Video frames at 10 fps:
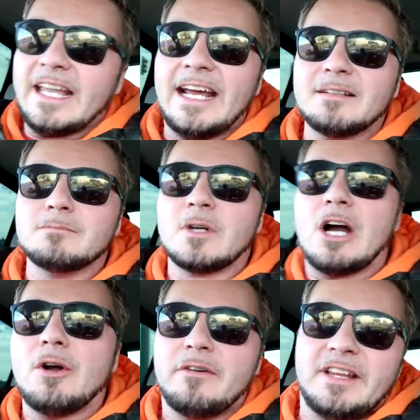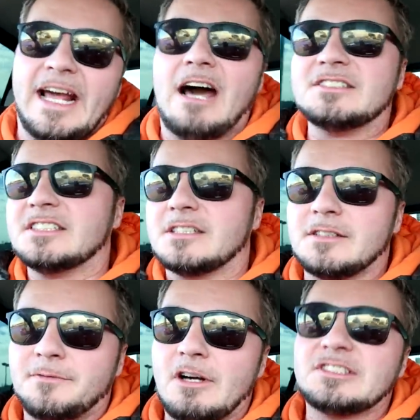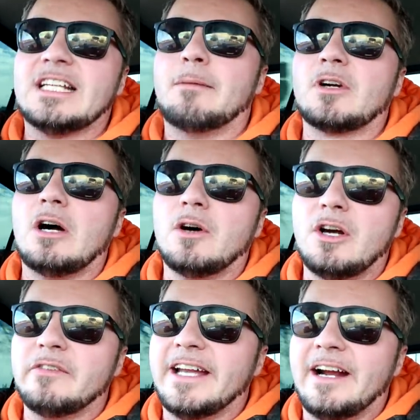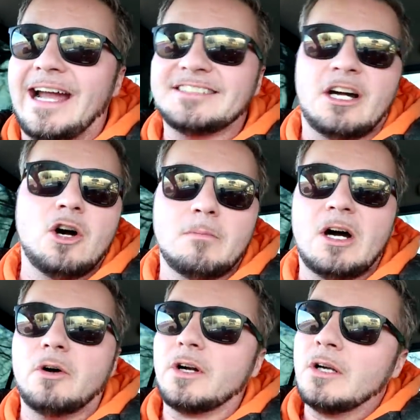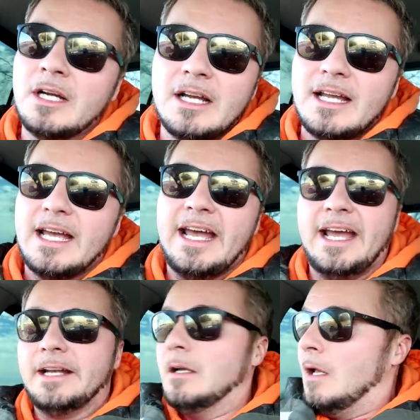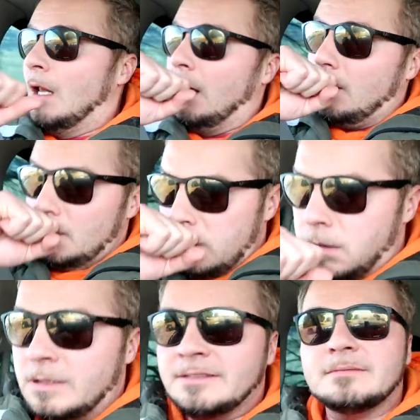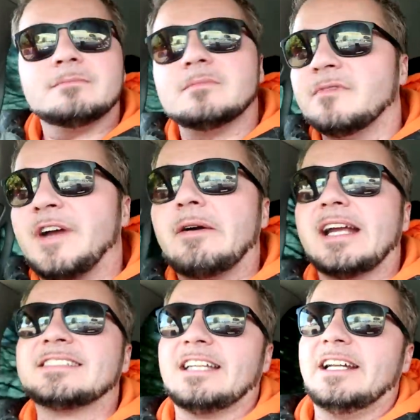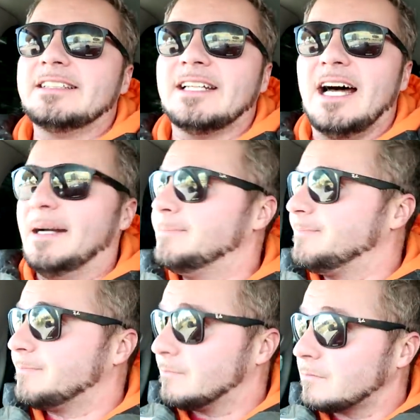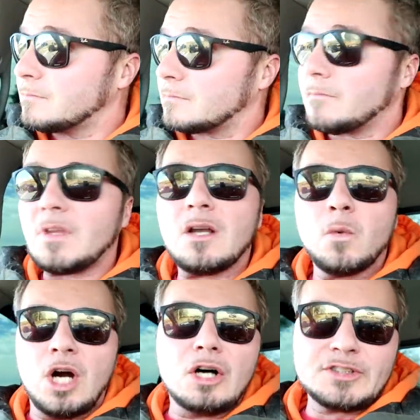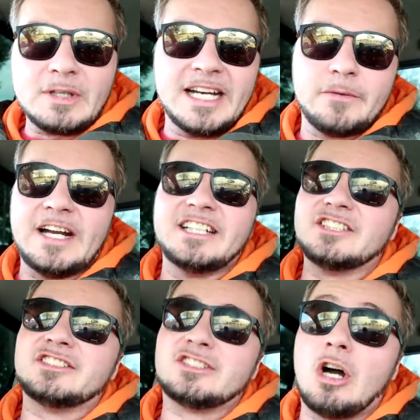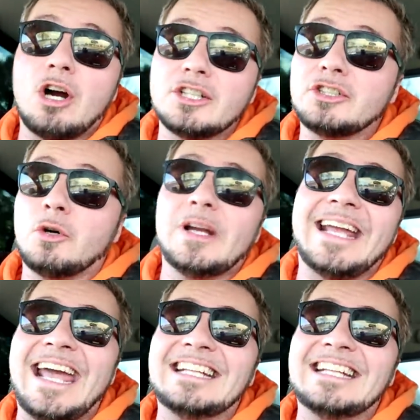again, we're going over to the house. This is the first time we're going over there as a homeowner, and very exciting time. We're also getting ready to start doing